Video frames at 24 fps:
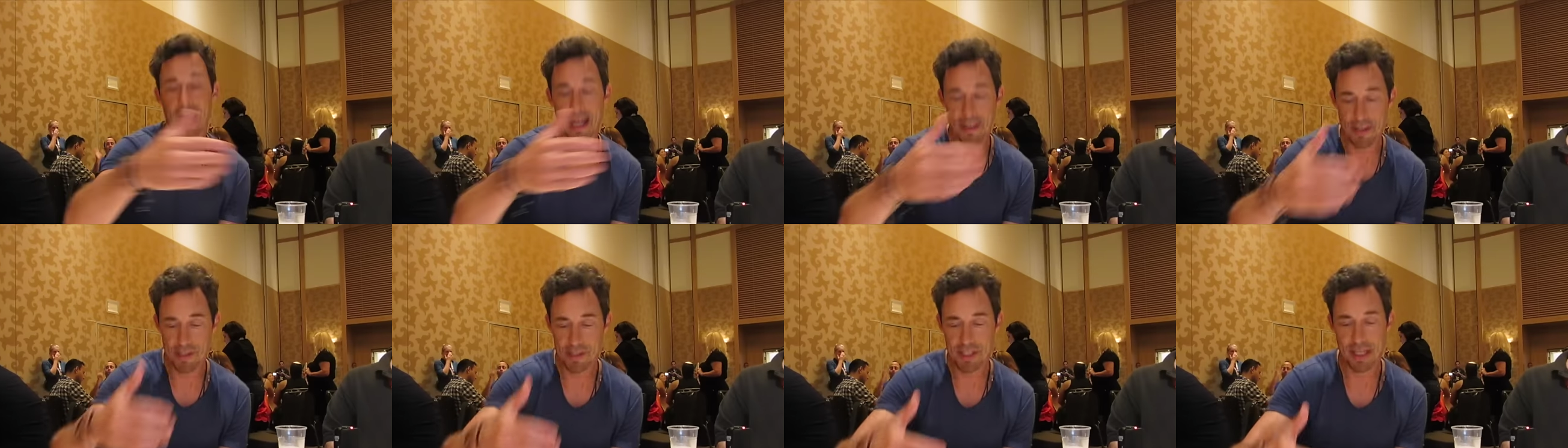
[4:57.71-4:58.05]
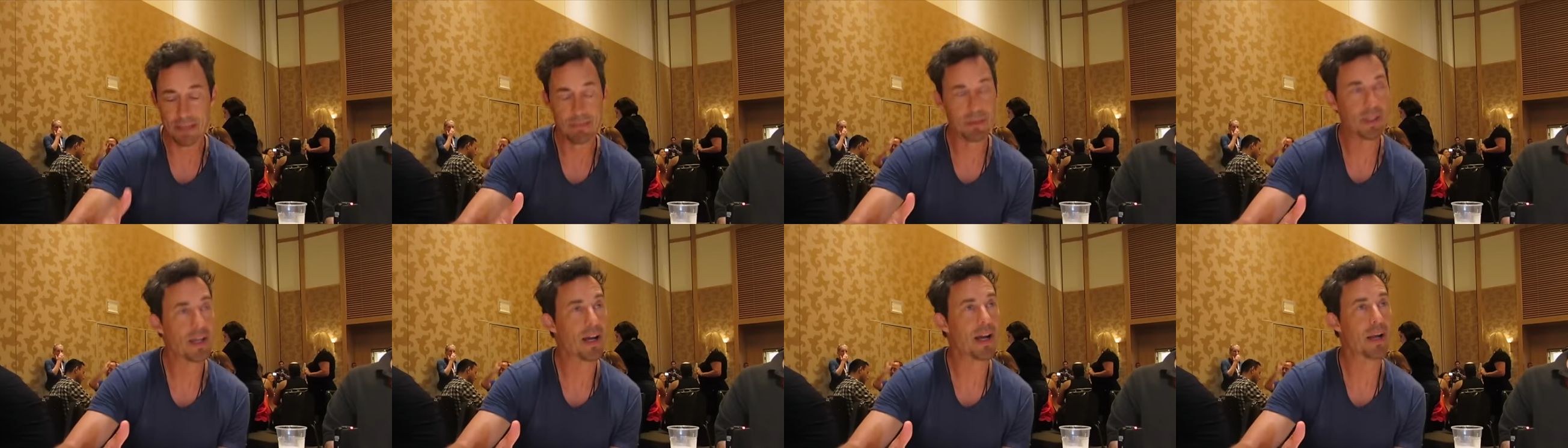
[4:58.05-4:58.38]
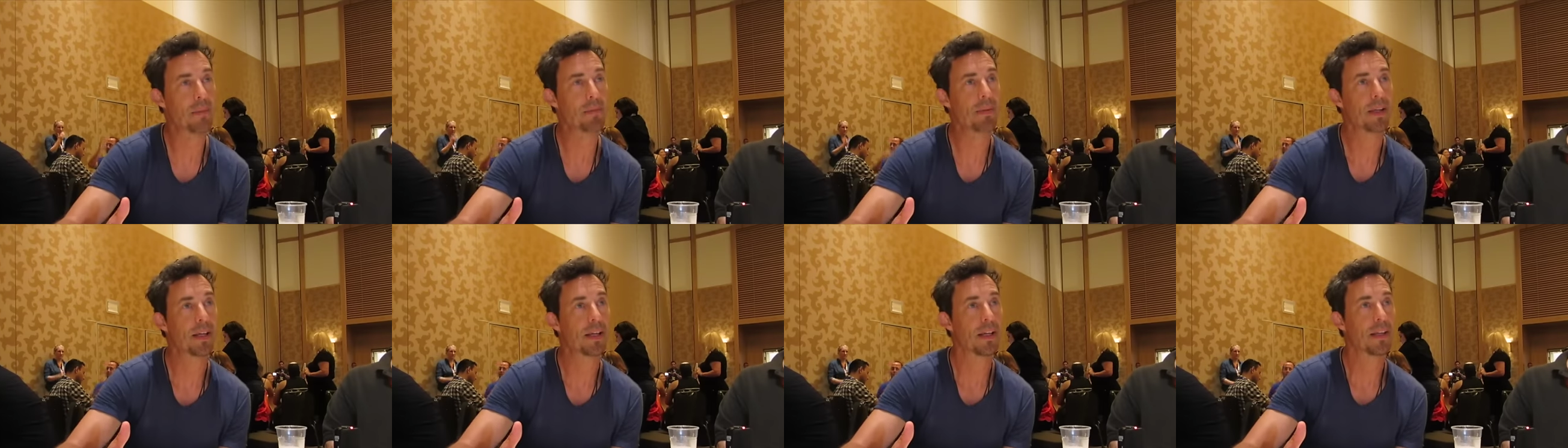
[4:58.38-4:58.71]
At the same
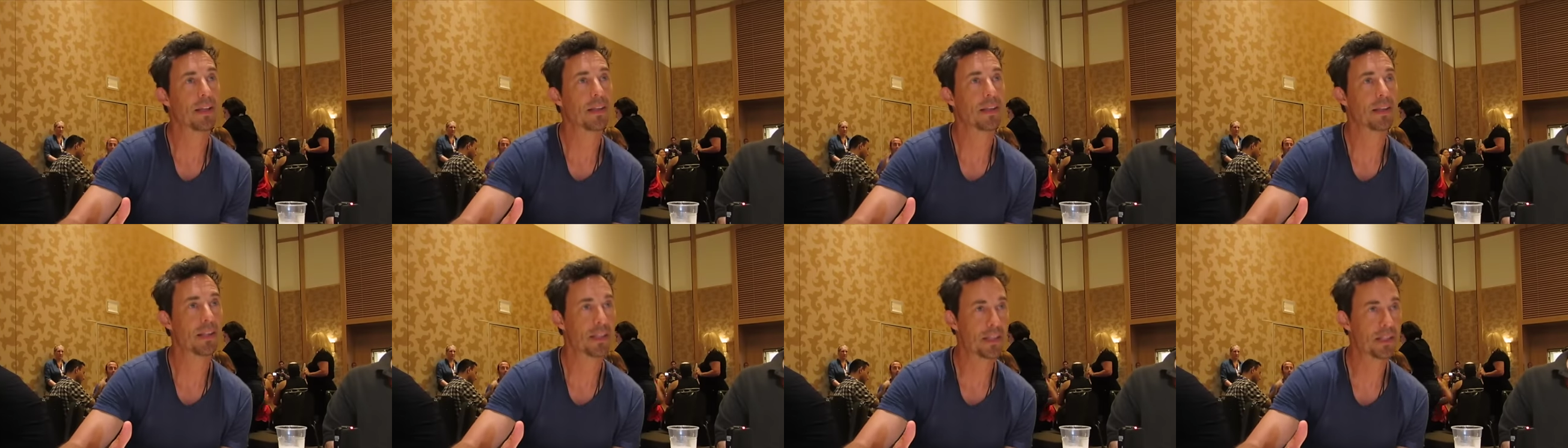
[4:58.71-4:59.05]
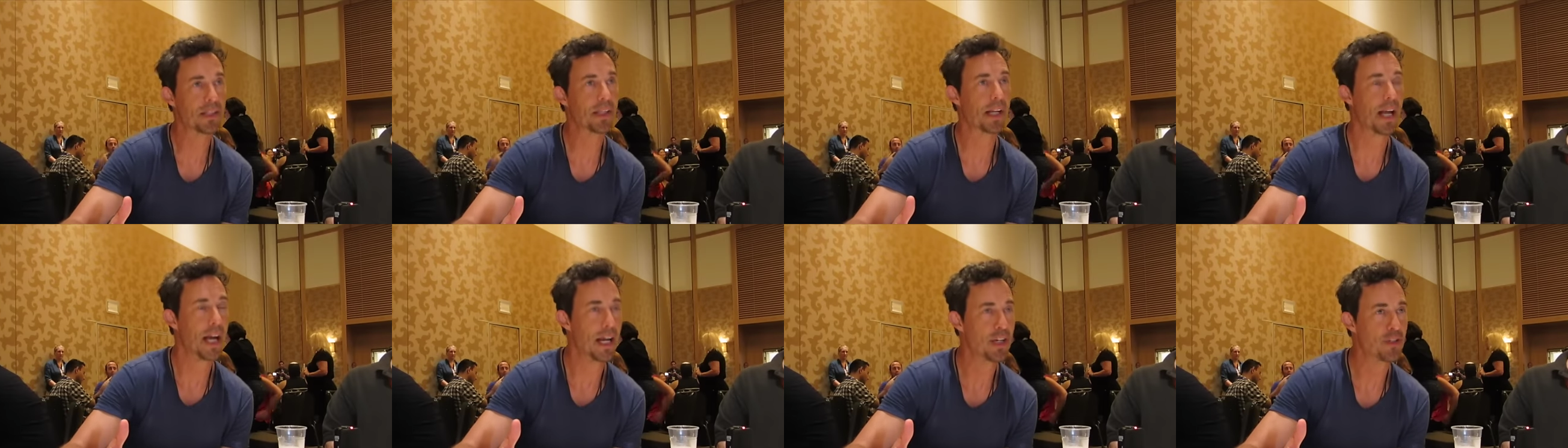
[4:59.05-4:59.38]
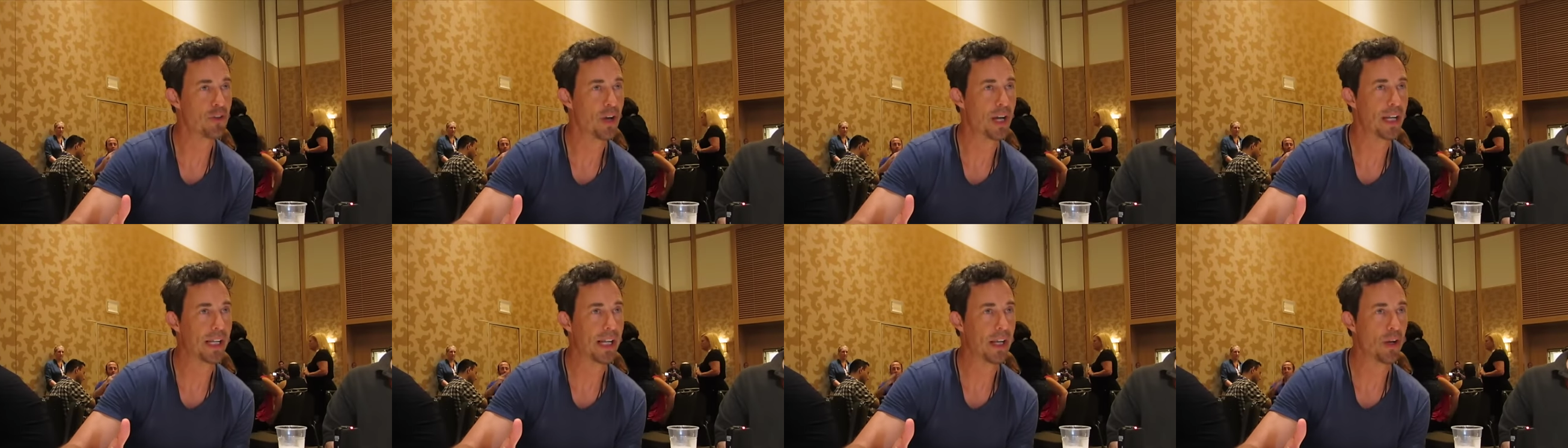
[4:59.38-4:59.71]
time, this is a guy
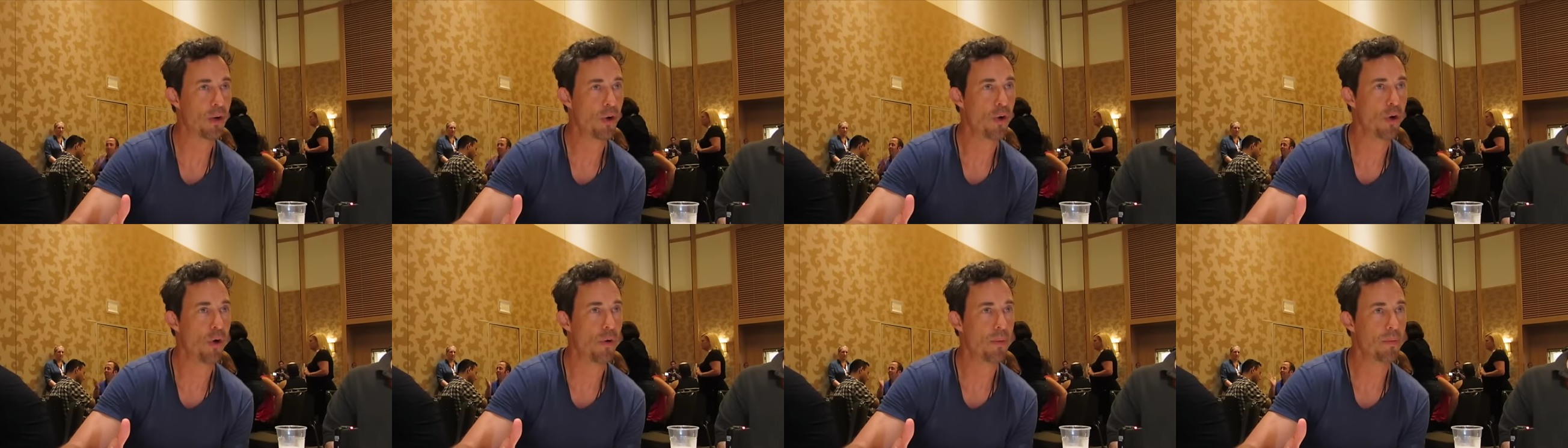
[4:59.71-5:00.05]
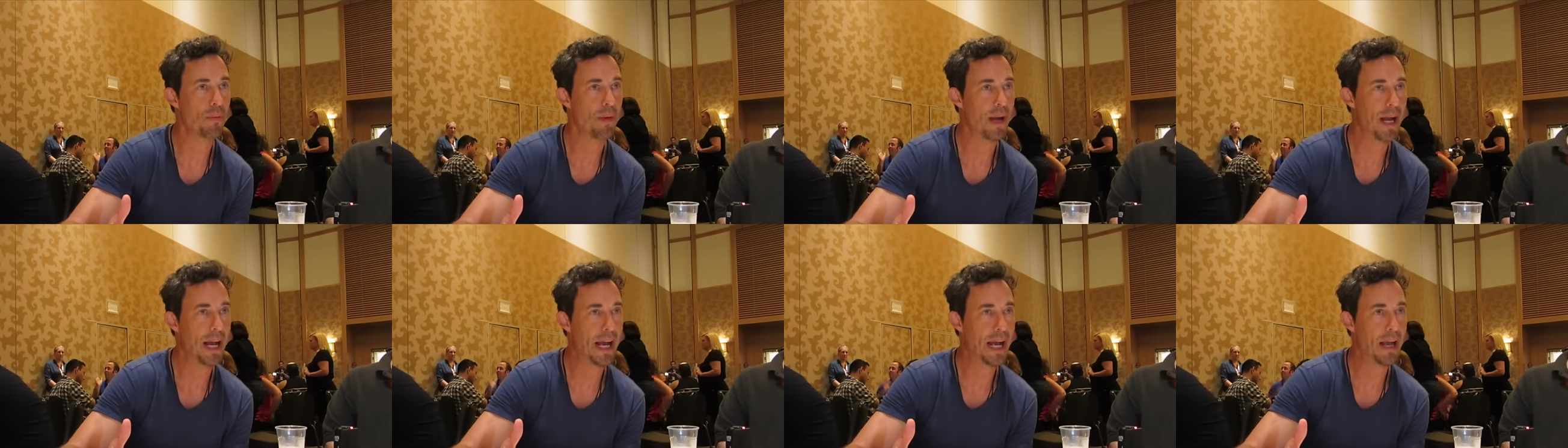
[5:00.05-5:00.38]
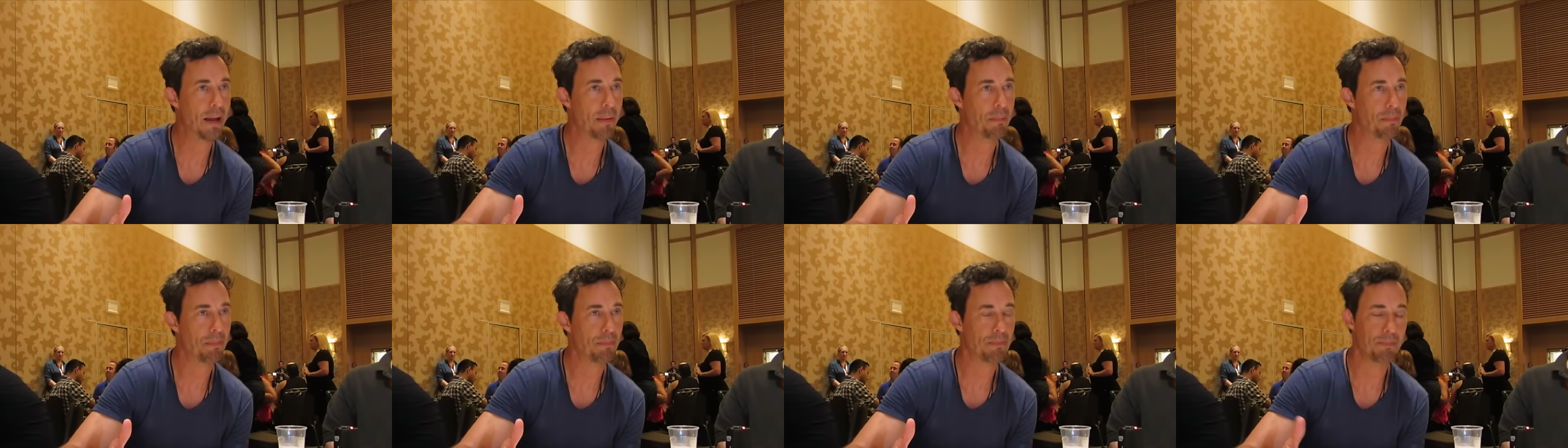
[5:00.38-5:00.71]
trying to get home,
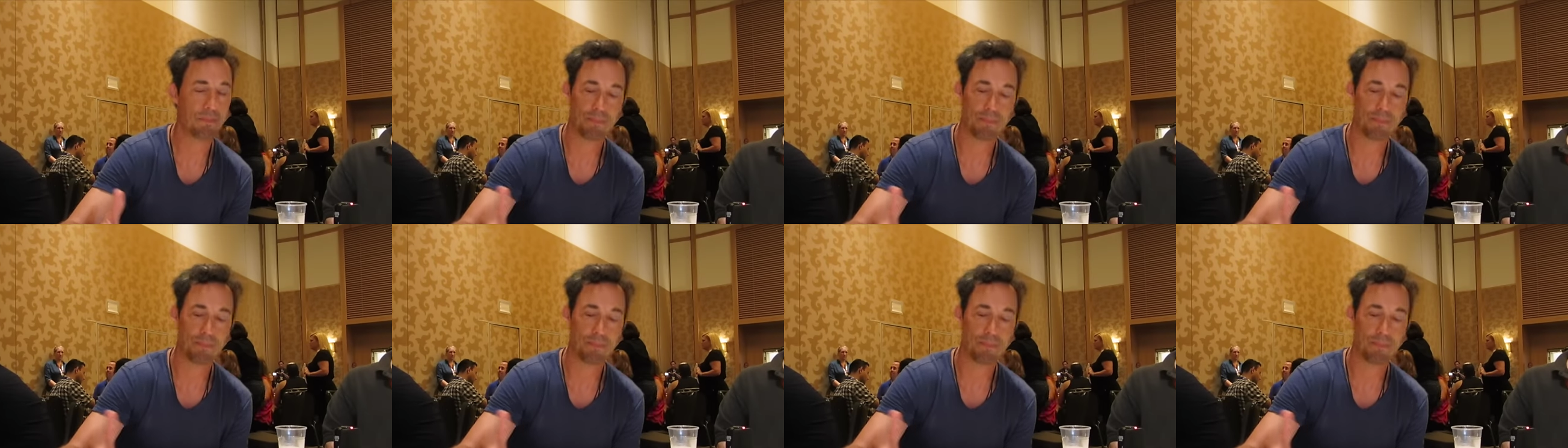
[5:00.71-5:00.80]
and